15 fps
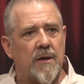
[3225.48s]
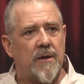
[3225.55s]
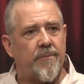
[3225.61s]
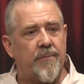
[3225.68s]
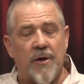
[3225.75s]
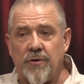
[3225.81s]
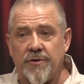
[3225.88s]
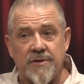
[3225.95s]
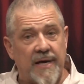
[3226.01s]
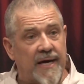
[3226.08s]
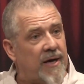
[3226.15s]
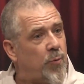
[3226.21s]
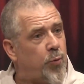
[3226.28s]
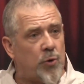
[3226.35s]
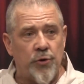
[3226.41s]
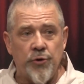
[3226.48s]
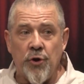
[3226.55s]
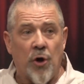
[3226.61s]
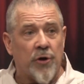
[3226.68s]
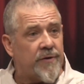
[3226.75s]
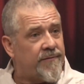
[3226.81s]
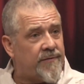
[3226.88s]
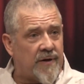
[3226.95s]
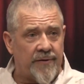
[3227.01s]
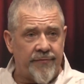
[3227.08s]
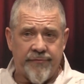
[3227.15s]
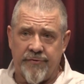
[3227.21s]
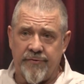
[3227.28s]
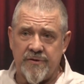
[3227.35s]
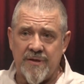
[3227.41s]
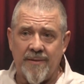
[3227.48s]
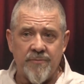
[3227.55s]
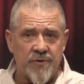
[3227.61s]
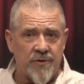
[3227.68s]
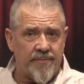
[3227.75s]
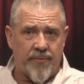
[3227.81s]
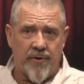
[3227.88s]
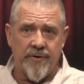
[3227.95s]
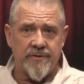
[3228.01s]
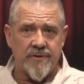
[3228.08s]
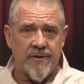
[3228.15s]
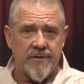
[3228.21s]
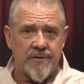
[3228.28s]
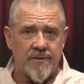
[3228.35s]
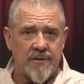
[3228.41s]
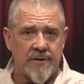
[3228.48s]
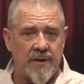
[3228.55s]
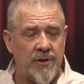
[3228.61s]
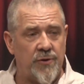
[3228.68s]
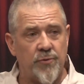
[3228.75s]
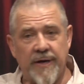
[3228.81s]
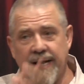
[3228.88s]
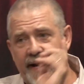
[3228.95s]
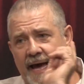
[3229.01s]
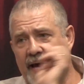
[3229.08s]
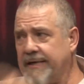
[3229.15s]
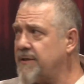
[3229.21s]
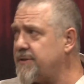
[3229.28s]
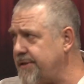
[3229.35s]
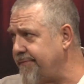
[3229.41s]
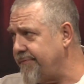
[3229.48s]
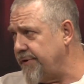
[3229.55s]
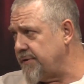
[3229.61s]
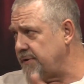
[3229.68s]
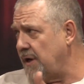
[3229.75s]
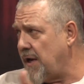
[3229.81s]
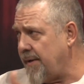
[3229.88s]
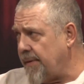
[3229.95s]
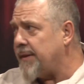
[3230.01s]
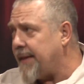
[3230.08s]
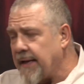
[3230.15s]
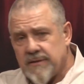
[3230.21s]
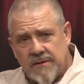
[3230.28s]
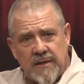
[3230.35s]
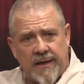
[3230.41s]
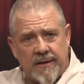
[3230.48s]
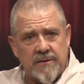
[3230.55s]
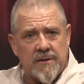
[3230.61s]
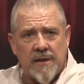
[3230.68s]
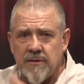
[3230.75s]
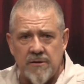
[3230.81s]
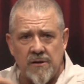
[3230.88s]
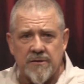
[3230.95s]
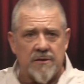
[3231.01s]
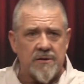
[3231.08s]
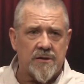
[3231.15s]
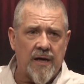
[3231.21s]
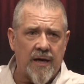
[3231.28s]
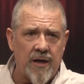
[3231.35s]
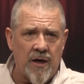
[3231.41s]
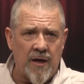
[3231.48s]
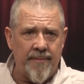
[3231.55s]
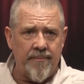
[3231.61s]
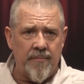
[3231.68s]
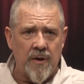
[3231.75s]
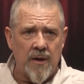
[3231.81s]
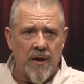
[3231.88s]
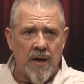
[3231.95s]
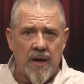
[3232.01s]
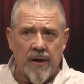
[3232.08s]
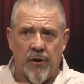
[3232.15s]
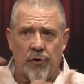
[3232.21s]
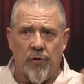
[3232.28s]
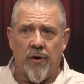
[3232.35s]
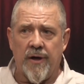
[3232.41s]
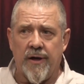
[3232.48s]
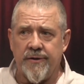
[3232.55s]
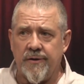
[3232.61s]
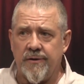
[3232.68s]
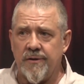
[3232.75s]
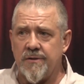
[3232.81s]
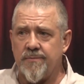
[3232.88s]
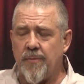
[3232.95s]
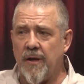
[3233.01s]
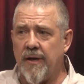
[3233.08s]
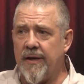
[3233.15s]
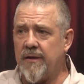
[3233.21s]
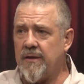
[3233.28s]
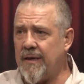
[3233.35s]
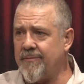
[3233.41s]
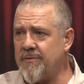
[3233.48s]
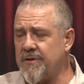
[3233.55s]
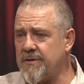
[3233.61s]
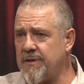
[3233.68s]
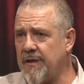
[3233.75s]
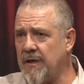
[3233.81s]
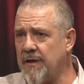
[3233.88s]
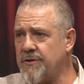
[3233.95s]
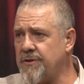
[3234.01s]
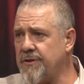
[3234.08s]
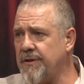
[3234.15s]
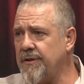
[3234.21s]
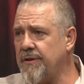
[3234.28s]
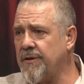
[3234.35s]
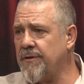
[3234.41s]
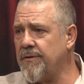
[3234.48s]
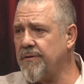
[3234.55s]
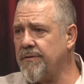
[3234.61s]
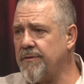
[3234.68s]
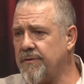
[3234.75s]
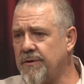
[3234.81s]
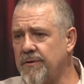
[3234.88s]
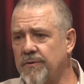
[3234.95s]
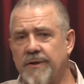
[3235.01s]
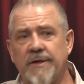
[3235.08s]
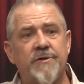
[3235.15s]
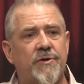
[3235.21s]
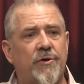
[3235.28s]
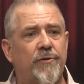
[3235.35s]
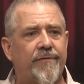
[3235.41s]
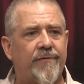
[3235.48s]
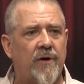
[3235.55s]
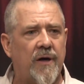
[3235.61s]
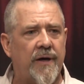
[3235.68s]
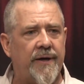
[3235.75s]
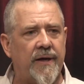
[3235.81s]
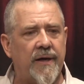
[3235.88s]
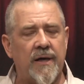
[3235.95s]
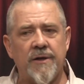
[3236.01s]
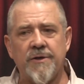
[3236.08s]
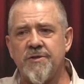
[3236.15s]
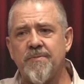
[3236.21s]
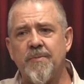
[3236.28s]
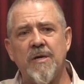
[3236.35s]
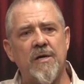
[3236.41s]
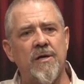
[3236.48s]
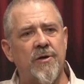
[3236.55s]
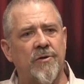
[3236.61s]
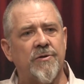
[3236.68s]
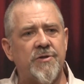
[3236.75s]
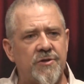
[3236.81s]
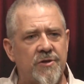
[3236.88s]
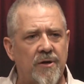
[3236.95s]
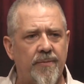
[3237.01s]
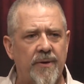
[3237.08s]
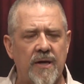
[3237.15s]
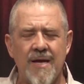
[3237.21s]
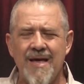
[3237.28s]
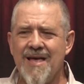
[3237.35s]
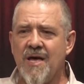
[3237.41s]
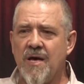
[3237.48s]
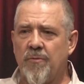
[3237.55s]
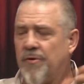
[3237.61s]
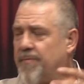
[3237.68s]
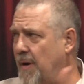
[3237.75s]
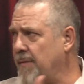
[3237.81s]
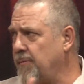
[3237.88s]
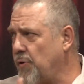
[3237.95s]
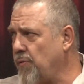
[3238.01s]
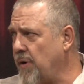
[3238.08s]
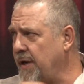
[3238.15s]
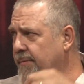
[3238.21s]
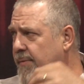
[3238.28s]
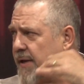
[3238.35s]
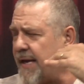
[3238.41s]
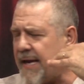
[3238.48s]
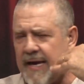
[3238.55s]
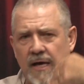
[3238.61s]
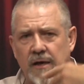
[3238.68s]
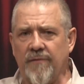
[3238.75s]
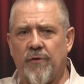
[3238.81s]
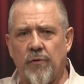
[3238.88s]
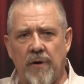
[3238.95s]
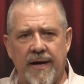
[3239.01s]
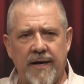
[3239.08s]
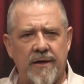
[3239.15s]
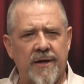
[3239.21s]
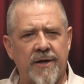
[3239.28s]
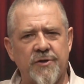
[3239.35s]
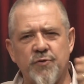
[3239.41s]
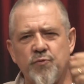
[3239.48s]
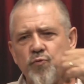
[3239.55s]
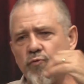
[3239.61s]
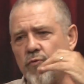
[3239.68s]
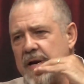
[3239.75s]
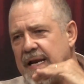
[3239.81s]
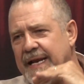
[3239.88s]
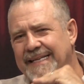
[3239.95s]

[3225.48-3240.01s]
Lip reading: because they will not have done some sort of process, and you will get aced every time in that sense. That's not to say I'm, you know, I did this play at the MTC last year called His Girl Friday, and it's speaking non-stop with Pamela Ray, but a hell of a rate, and it's really